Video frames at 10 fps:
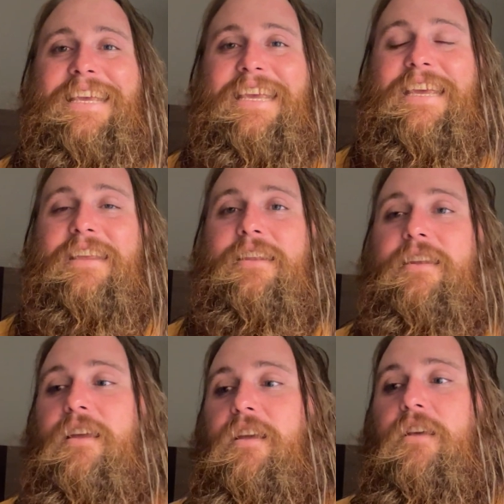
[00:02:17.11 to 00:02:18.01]
in
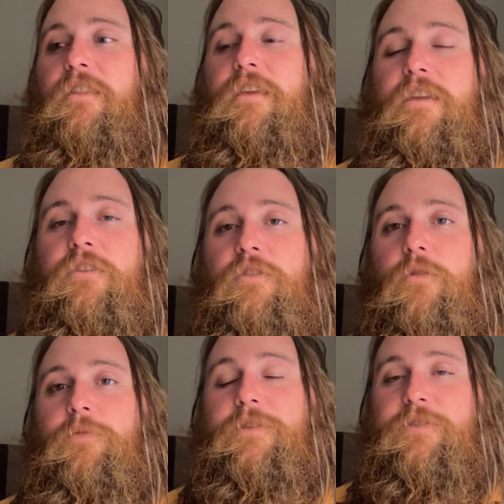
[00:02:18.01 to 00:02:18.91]
the
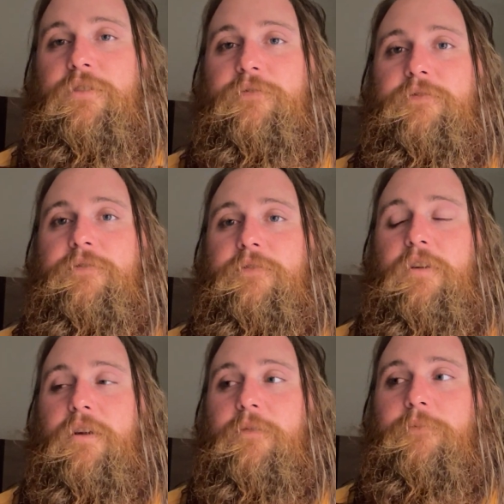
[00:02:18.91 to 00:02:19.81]
noble and serf
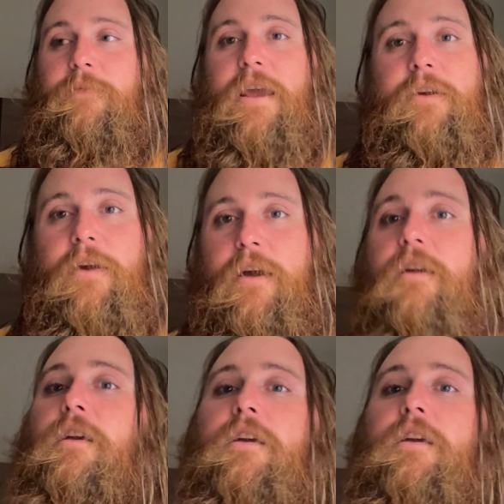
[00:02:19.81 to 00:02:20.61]
era.